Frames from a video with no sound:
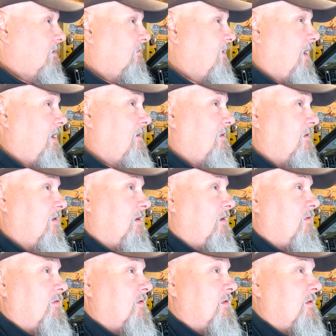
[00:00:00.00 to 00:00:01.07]

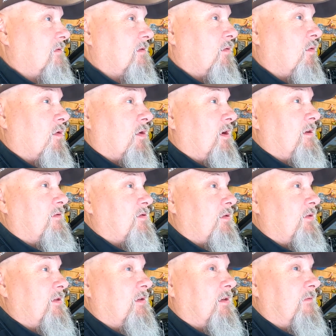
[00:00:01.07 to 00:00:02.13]
it, it, the warranty was
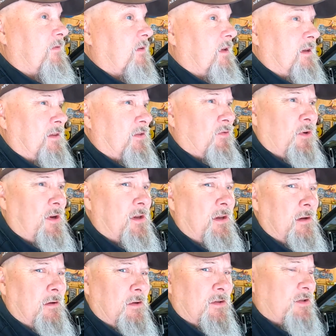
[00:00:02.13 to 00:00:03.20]
only good for like three
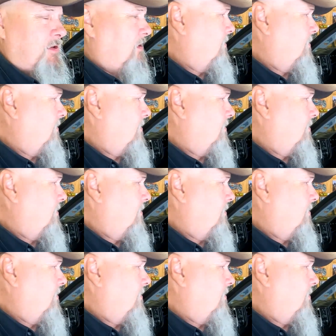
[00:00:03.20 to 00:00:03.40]
years.